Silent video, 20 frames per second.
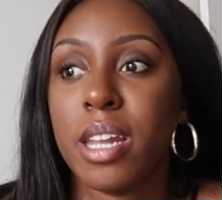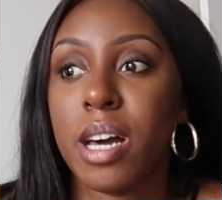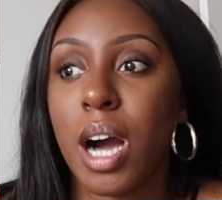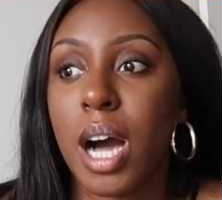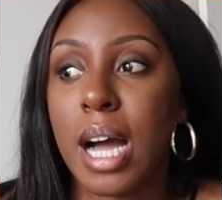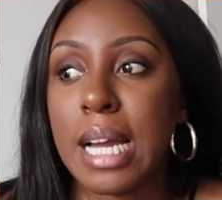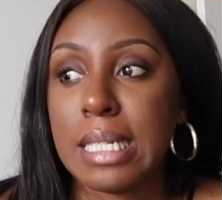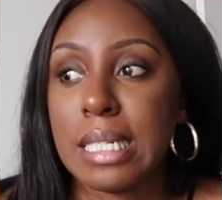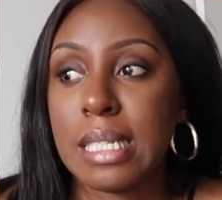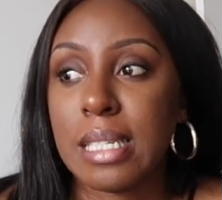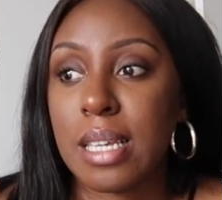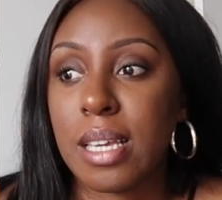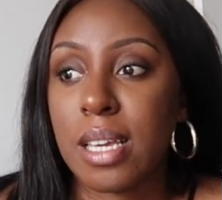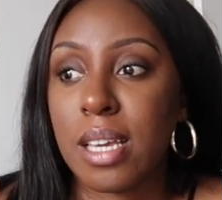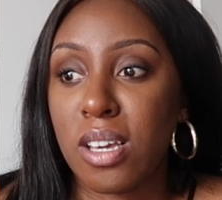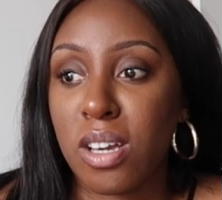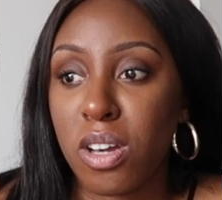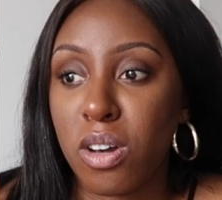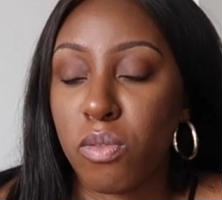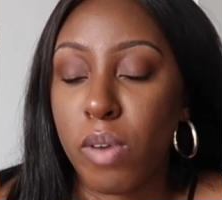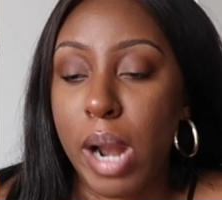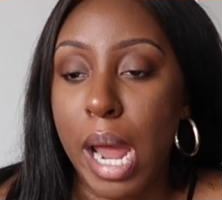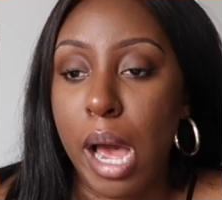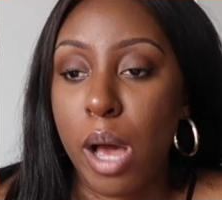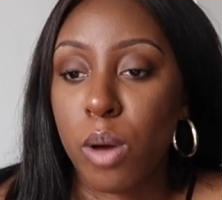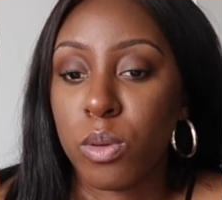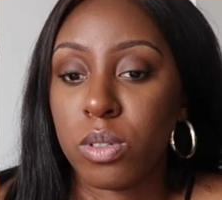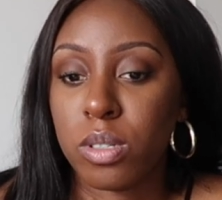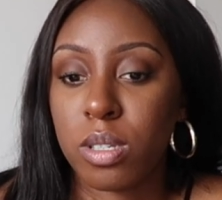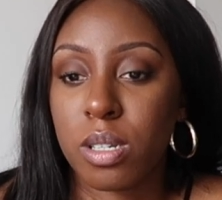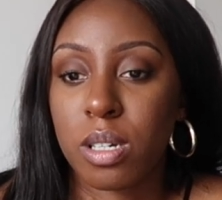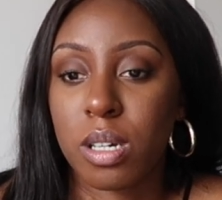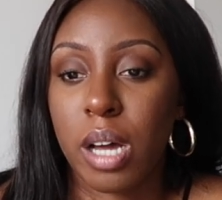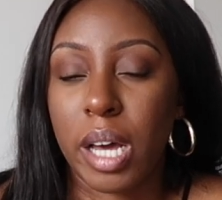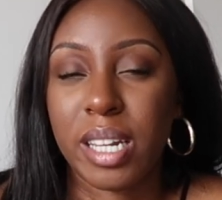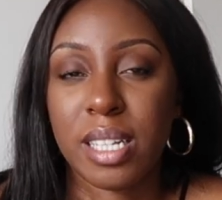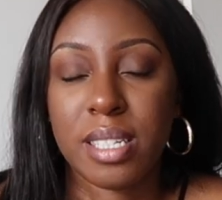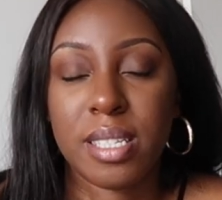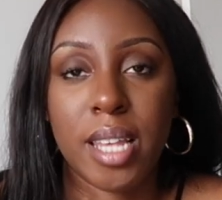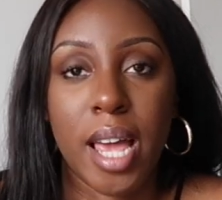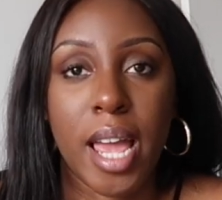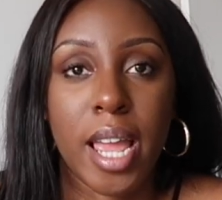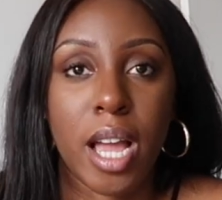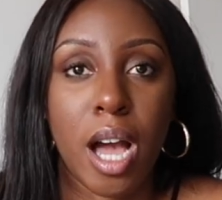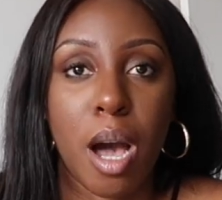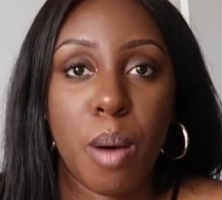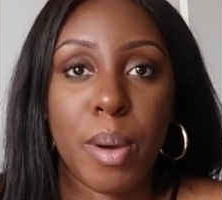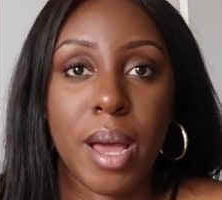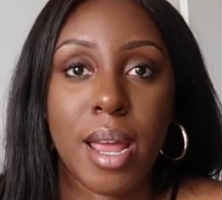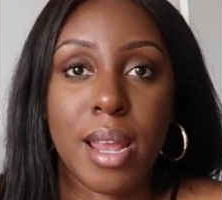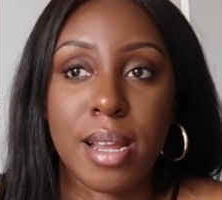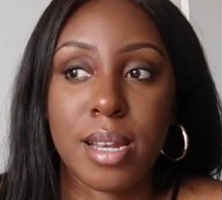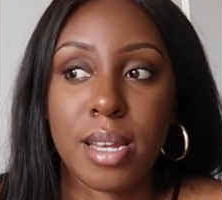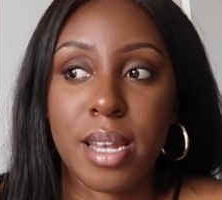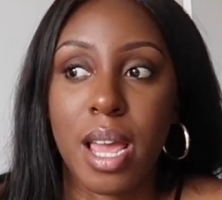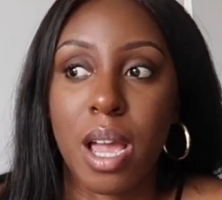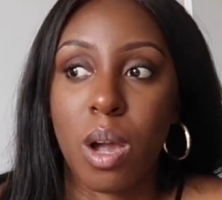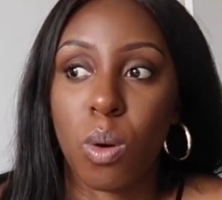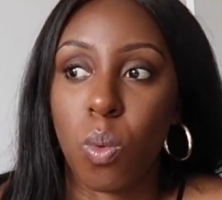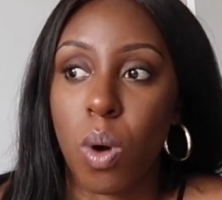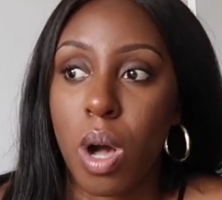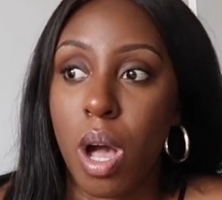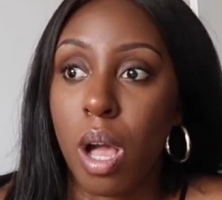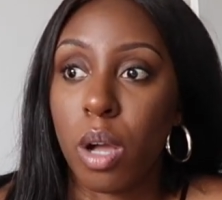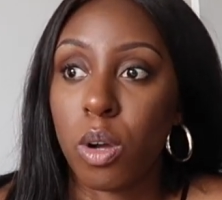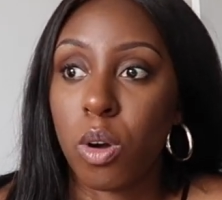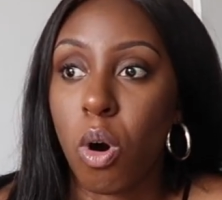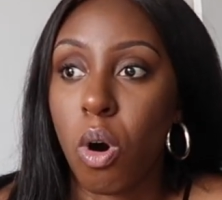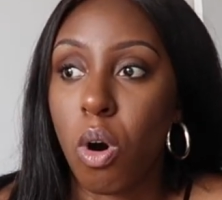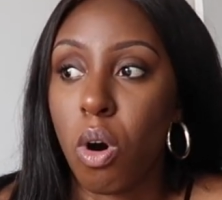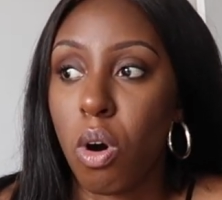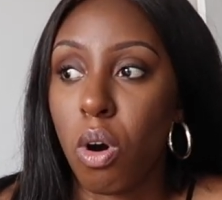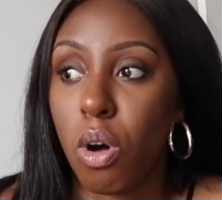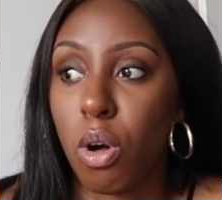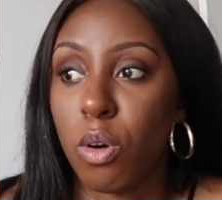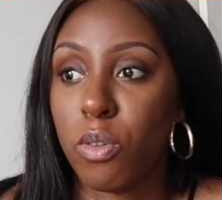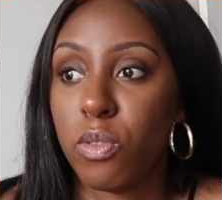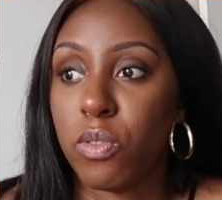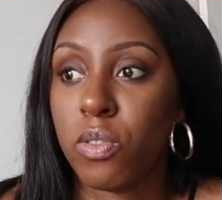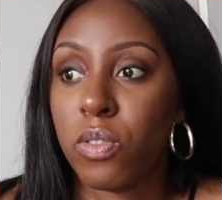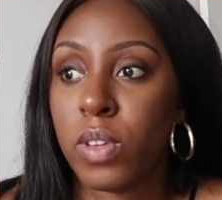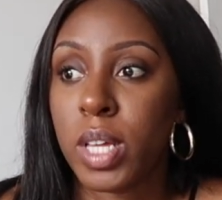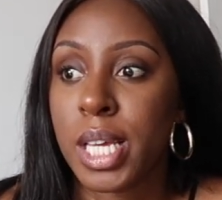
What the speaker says: idea around kind of setting up a network of